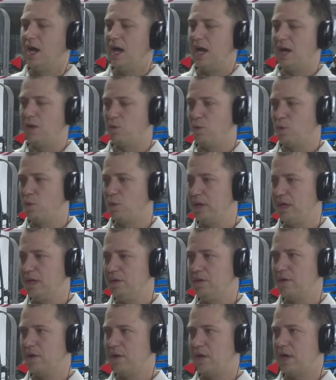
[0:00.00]
and we
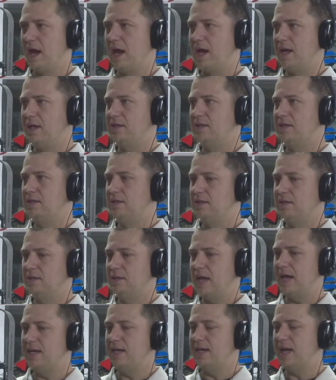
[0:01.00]
had
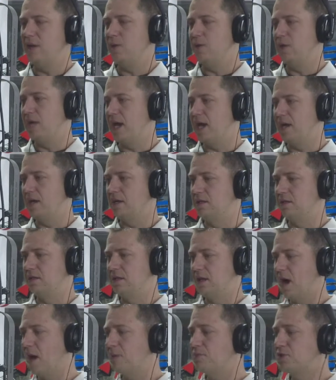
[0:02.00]

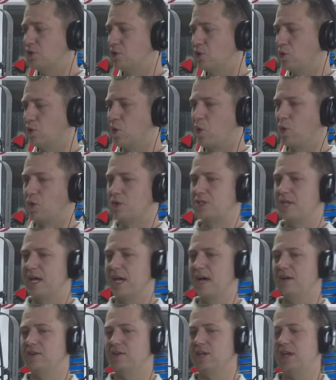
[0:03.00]
the obstacle course
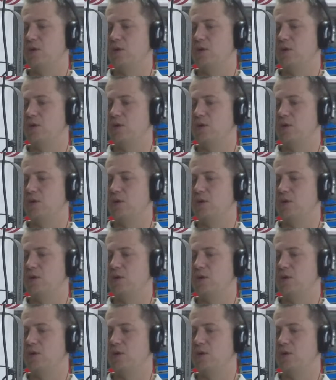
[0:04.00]
out,